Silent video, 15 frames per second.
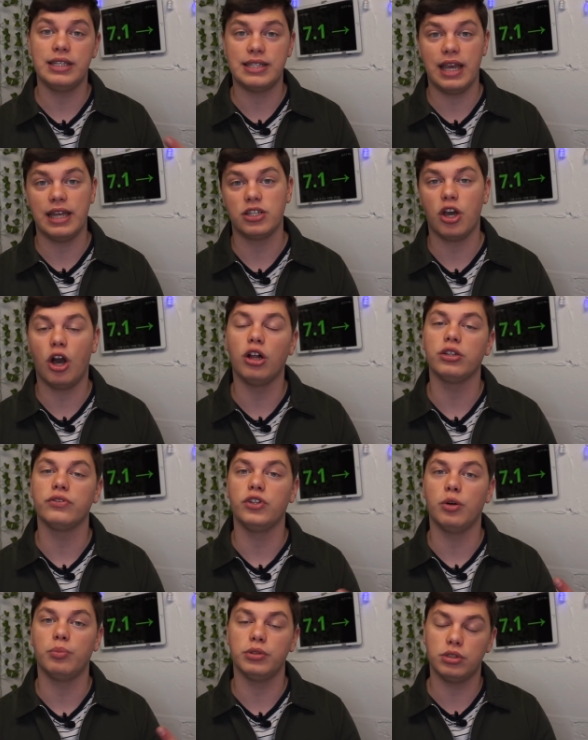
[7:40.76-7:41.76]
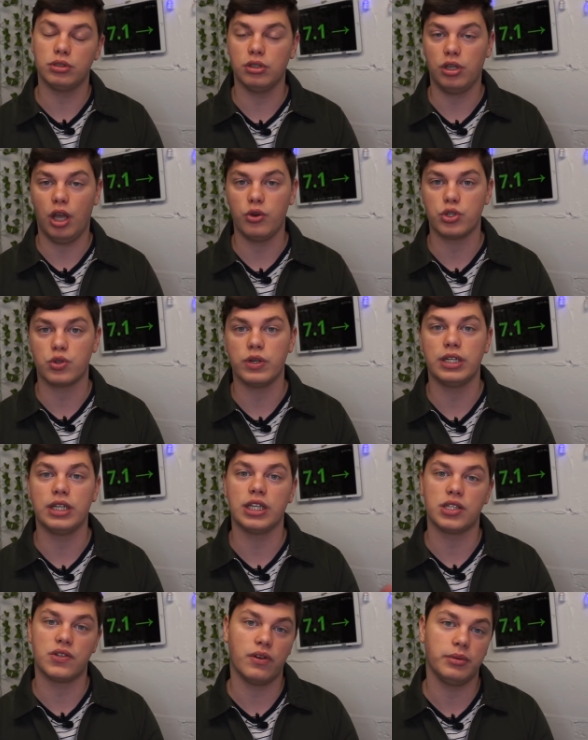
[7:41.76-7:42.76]
send all of your blood glucose
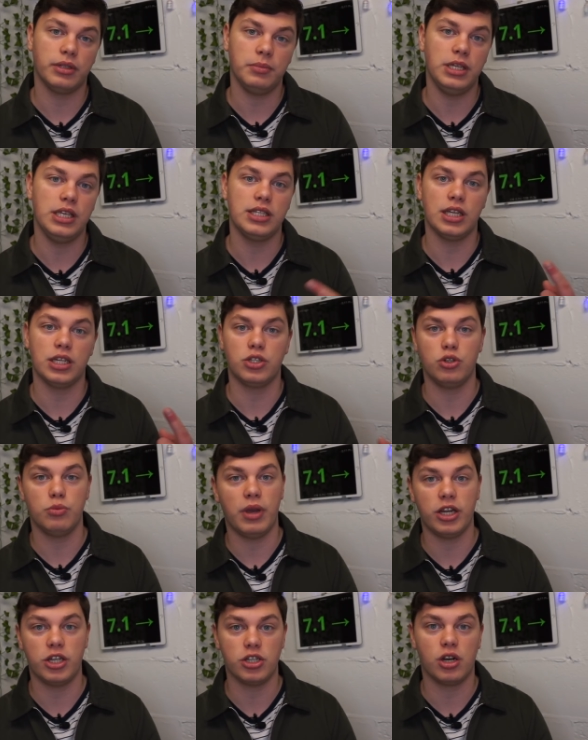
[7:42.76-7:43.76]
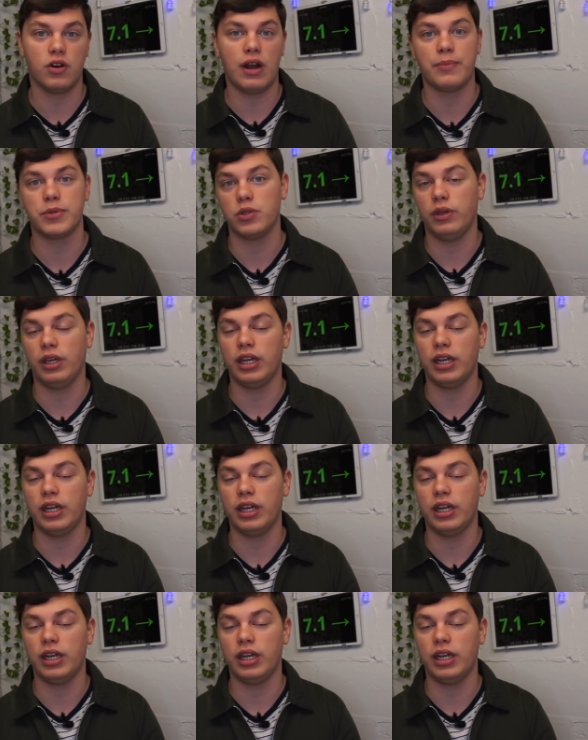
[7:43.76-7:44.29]
readings from the meter to mySugr app so you